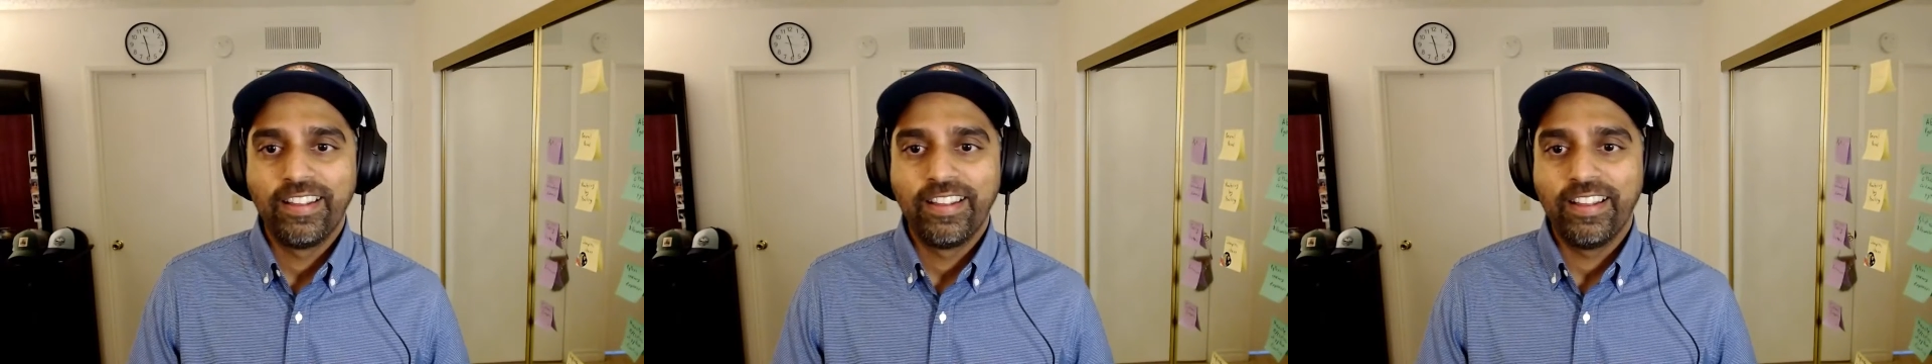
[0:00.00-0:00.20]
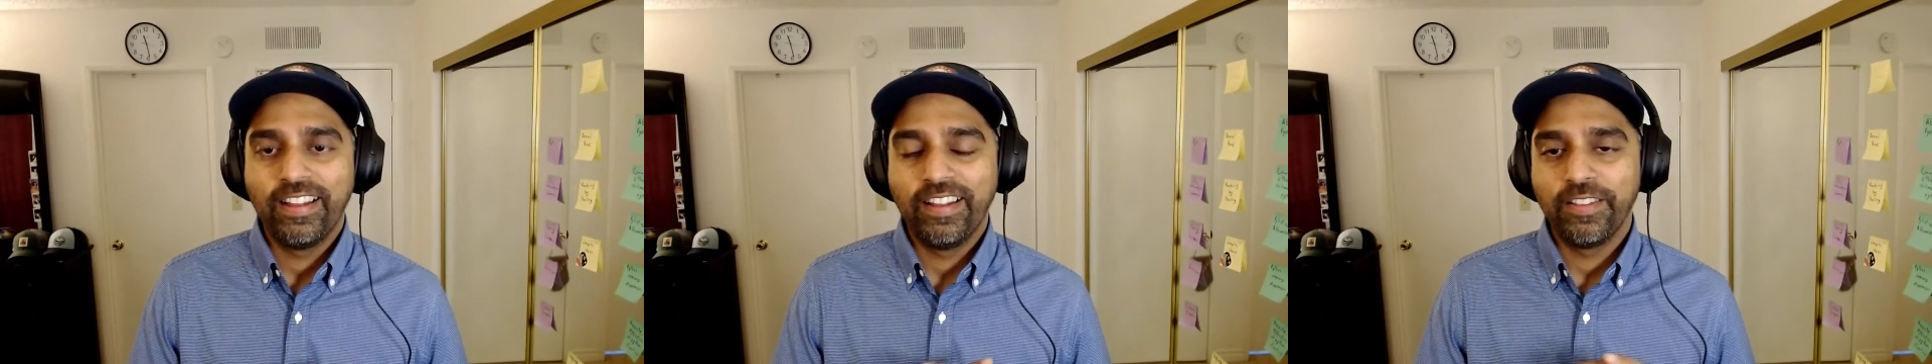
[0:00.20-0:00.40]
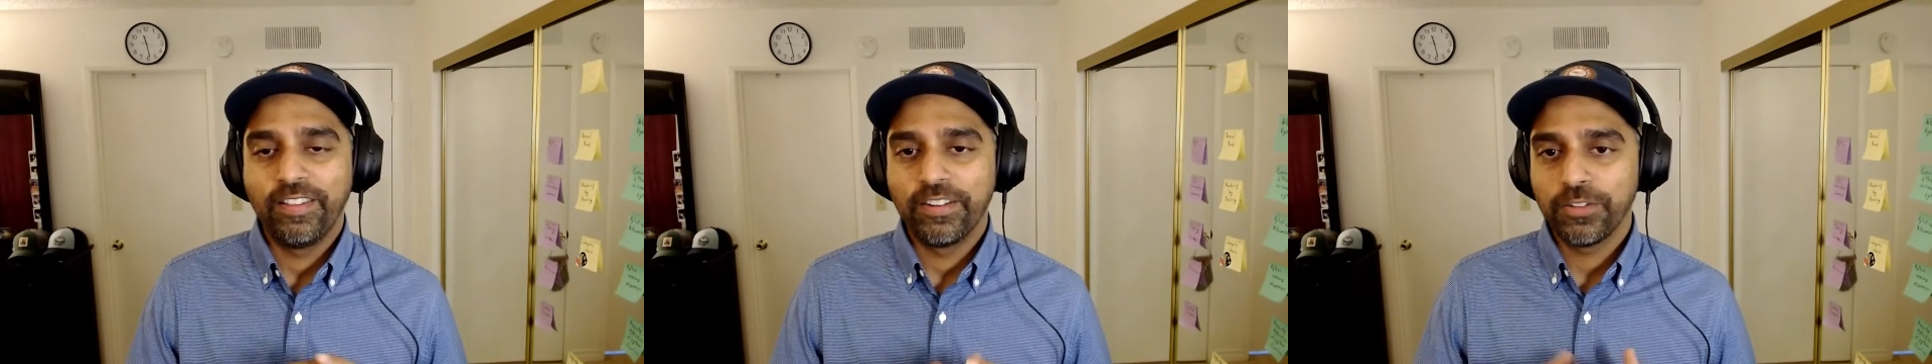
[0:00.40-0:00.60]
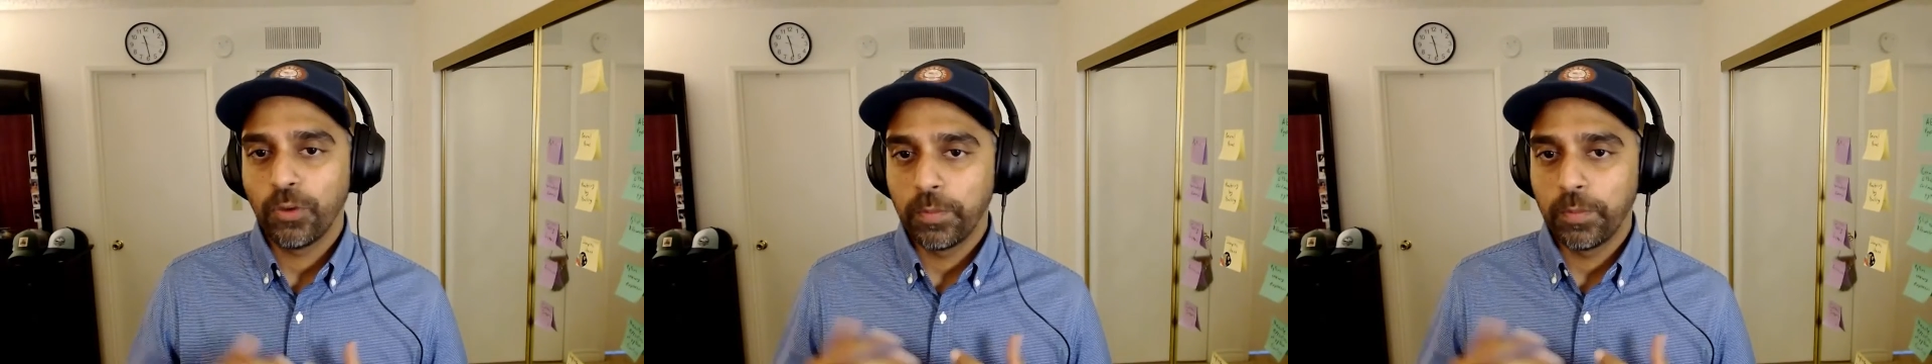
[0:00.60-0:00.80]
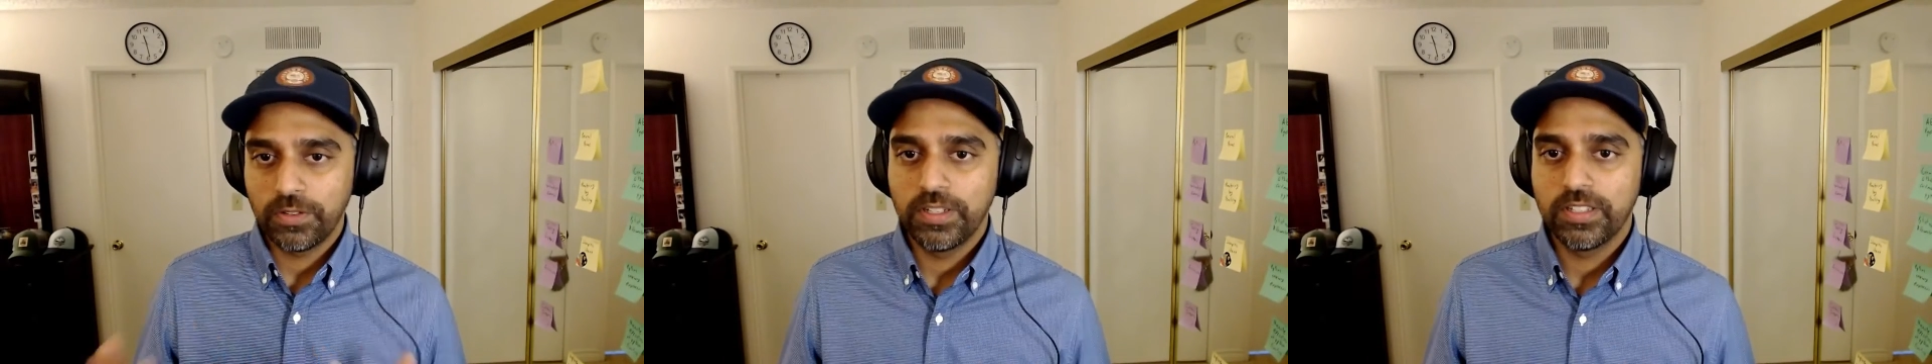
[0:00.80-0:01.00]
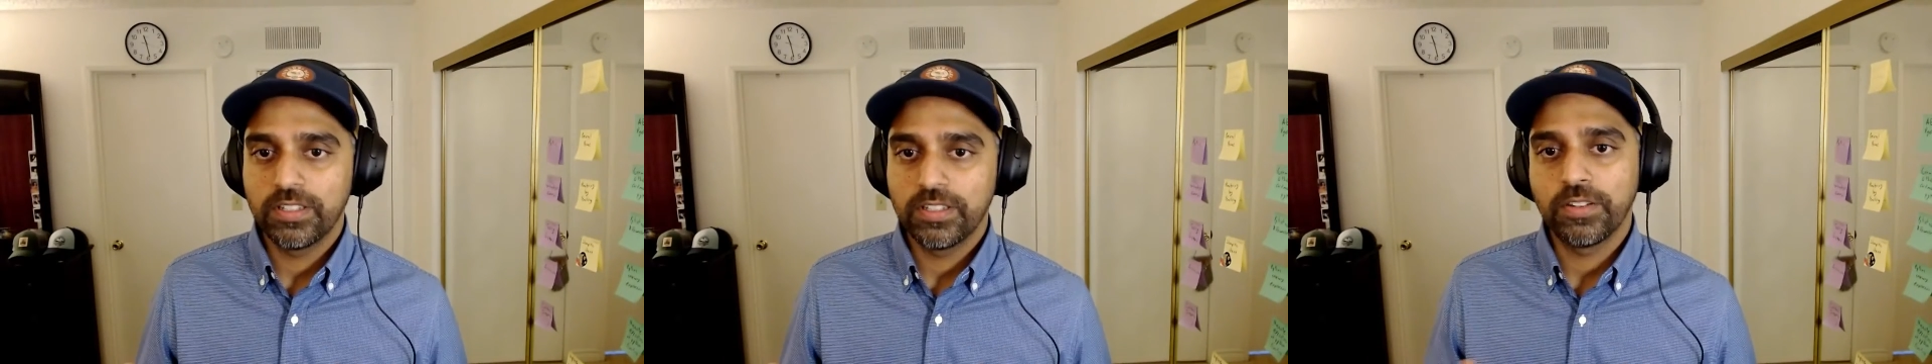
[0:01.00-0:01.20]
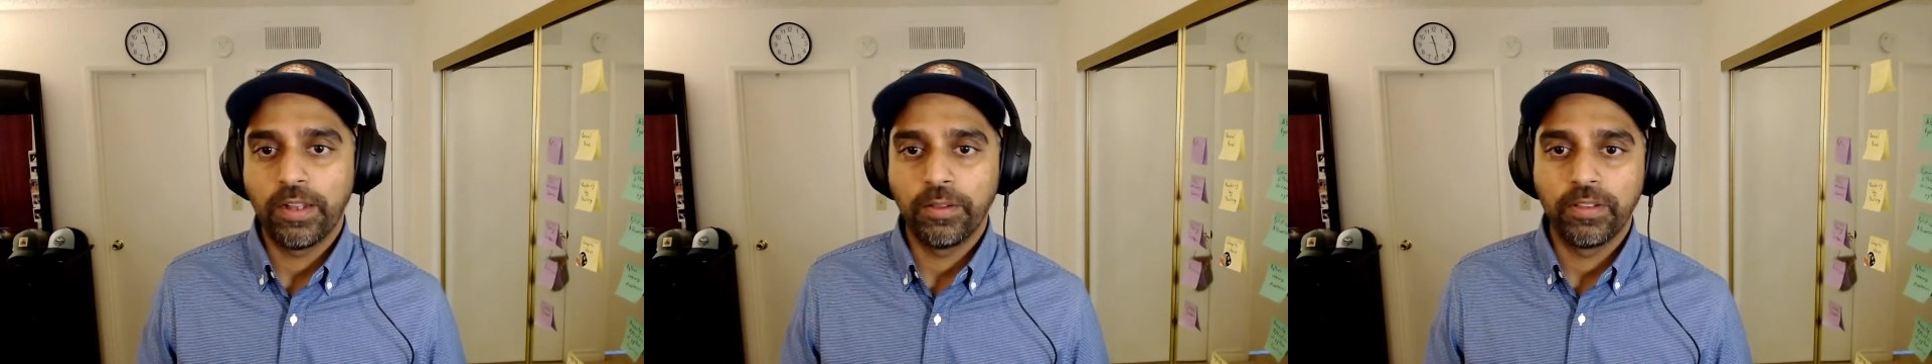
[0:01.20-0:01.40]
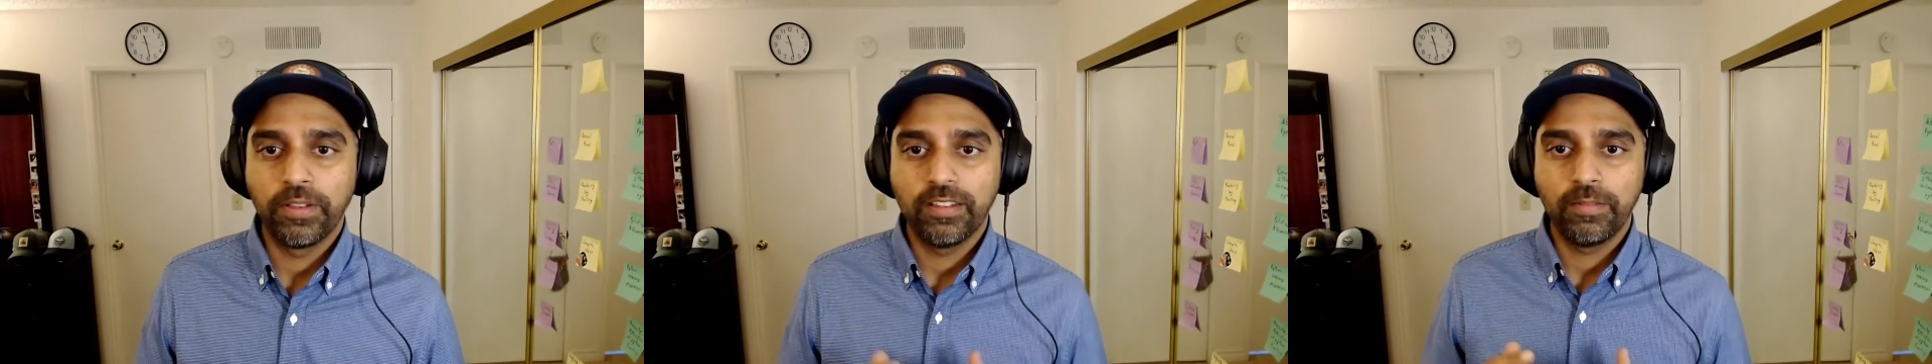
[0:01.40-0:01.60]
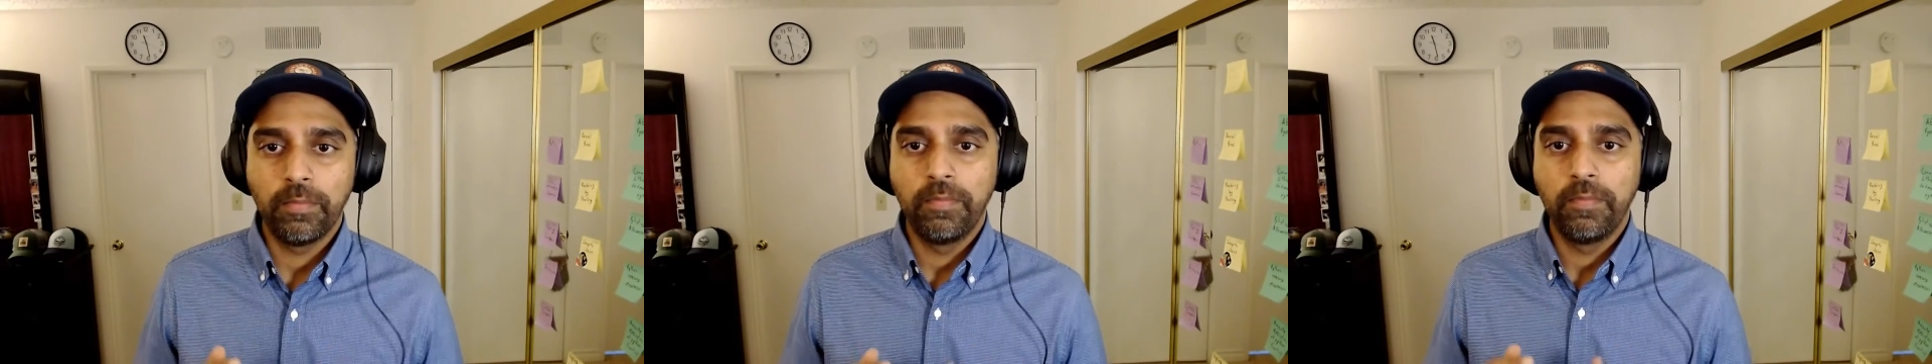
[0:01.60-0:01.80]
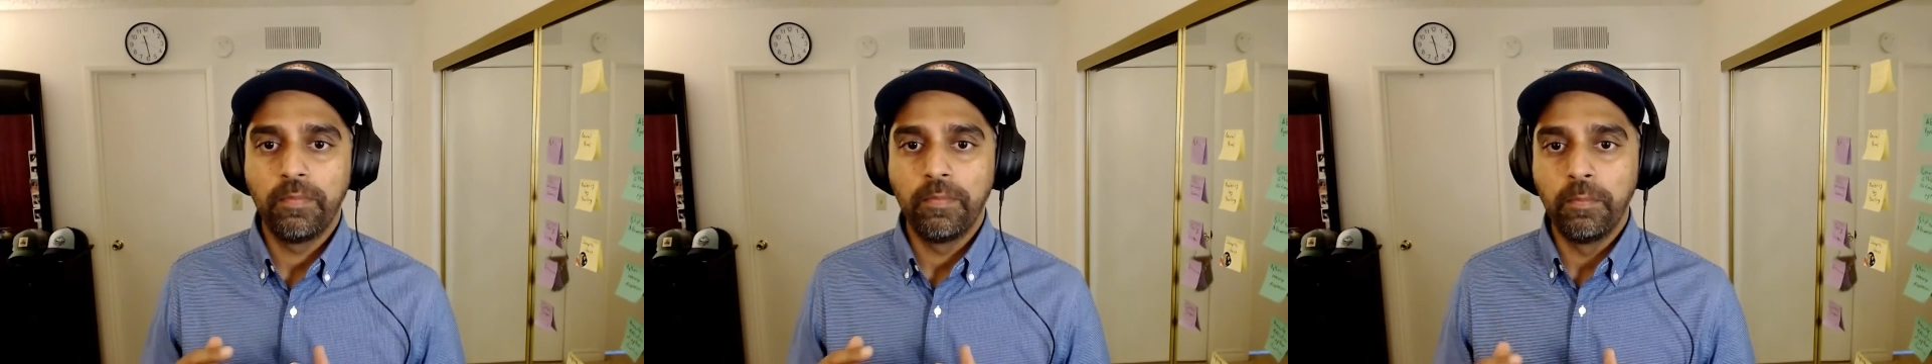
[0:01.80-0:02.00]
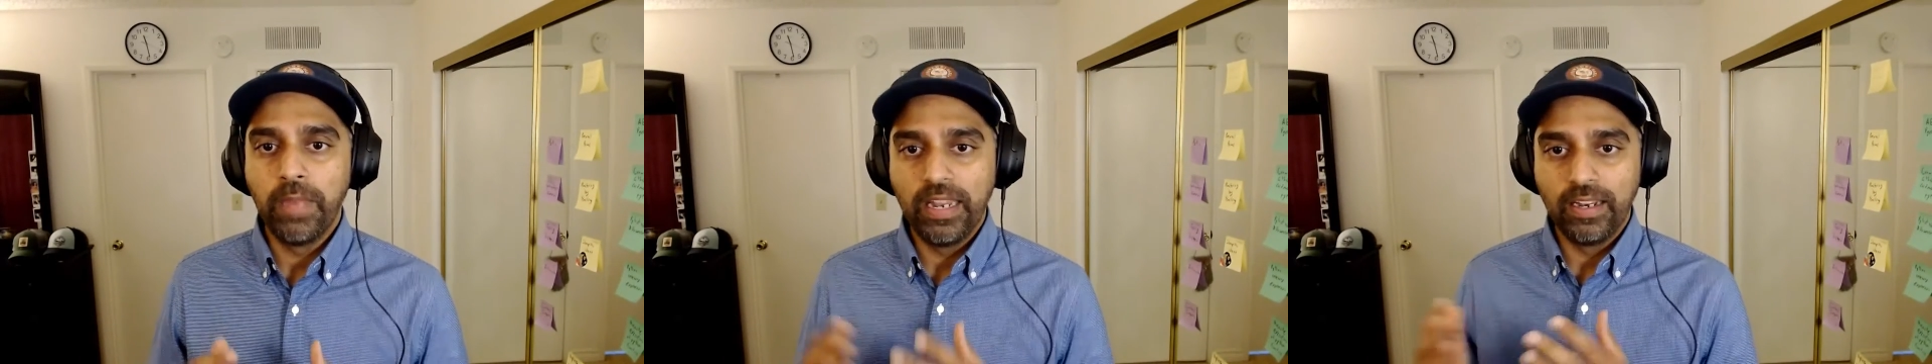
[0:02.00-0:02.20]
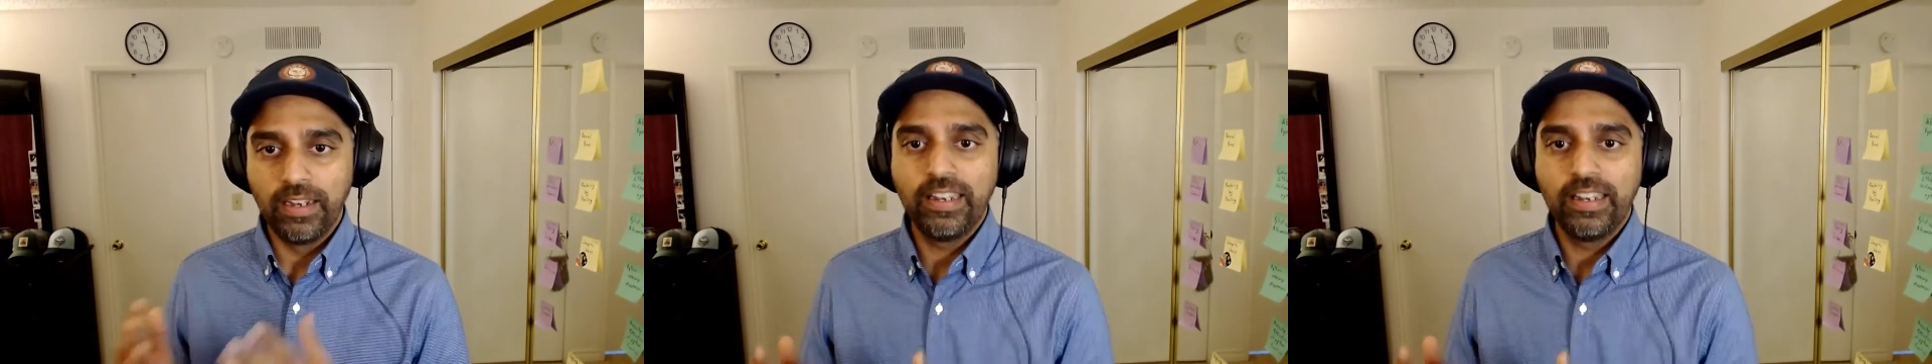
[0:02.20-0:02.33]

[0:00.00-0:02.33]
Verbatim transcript: uh, there's so much research around this men